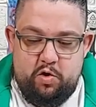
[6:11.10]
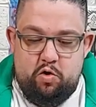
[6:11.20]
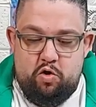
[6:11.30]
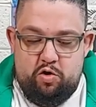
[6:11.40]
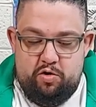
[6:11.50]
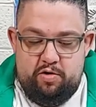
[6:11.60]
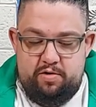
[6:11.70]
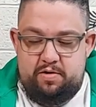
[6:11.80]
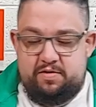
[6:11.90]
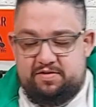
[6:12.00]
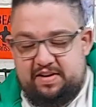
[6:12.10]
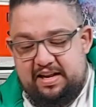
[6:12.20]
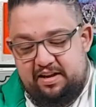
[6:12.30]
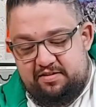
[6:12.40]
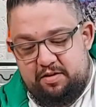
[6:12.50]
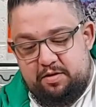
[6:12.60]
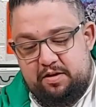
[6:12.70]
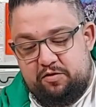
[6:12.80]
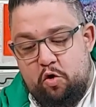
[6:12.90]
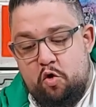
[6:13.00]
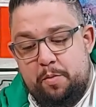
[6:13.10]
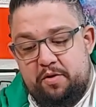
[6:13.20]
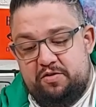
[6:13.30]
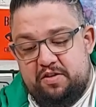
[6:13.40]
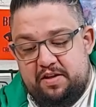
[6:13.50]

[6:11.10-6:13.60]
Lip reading: Or seal it so that it's almost